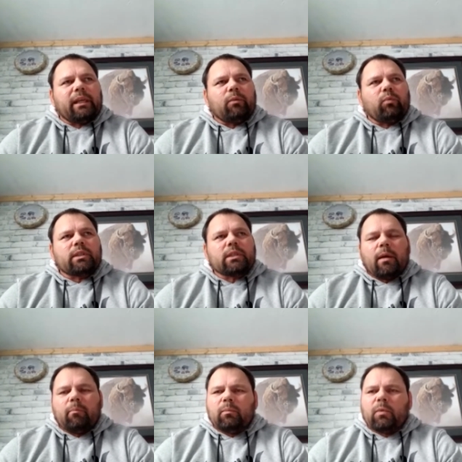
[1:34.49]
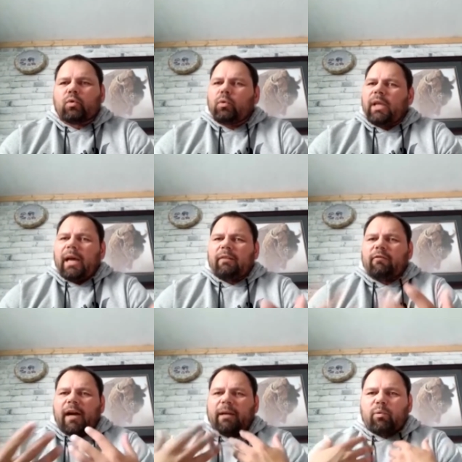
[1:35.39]
it was something through that
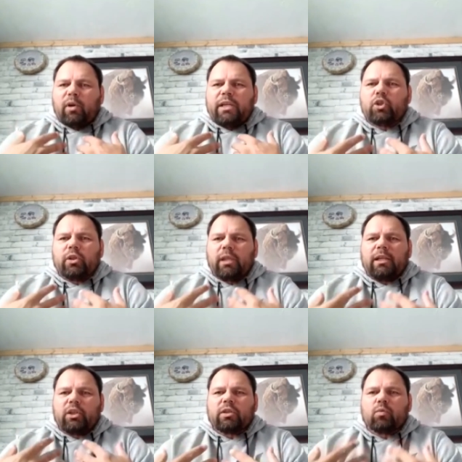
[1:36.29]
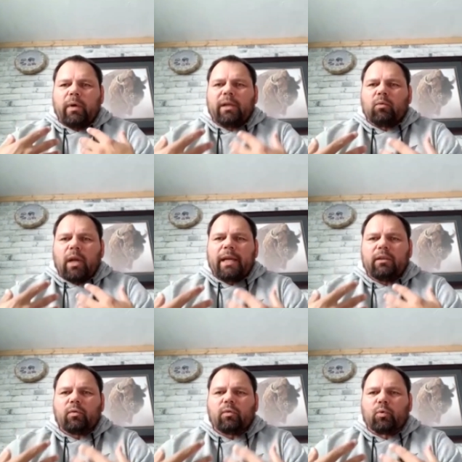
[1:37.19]
vibration that just went
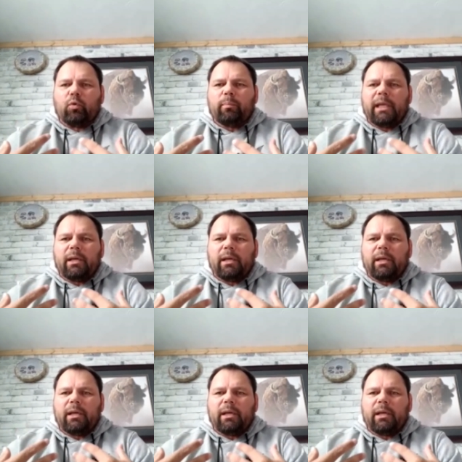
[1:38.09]
right through me.